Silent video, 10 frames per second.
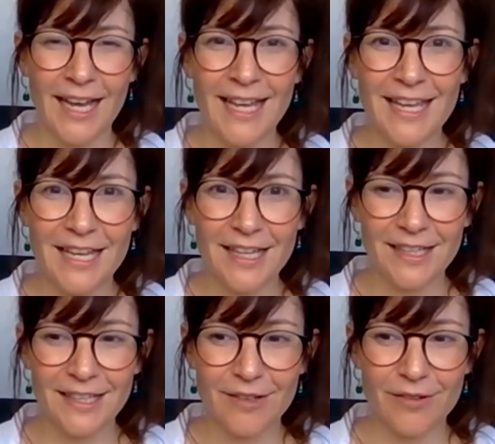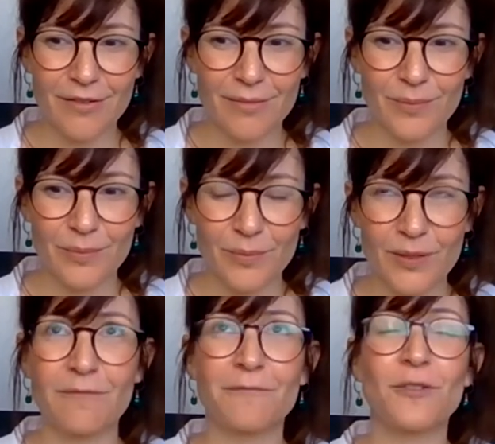I
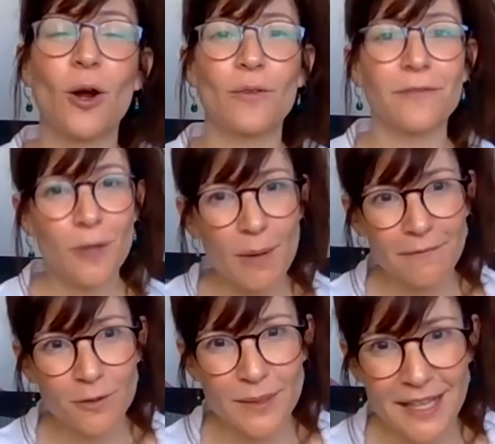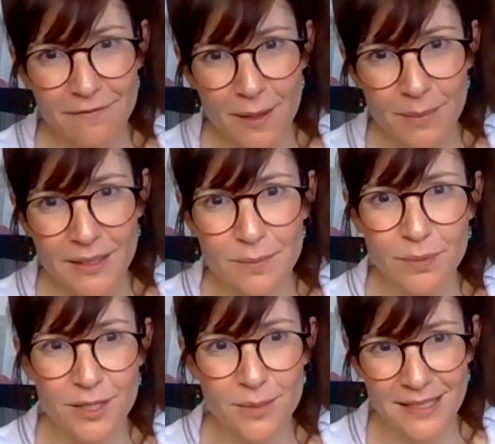like from a
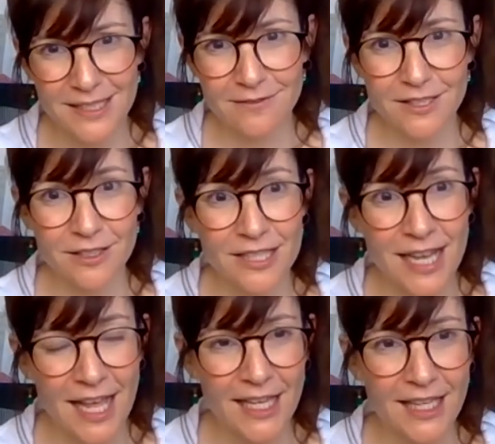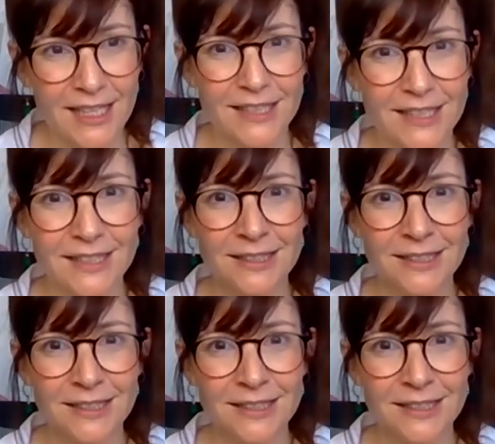feminist perspective today.